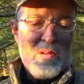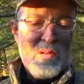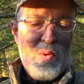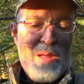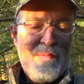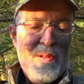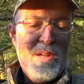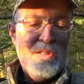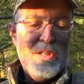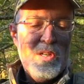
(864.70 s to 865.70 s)
white
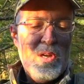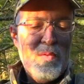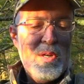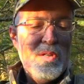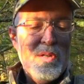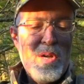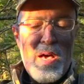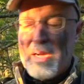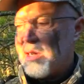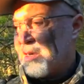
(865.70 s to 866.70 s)
fletching all the way to the
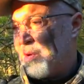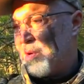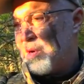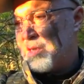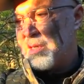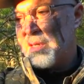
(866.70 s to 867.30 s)
knock, of course.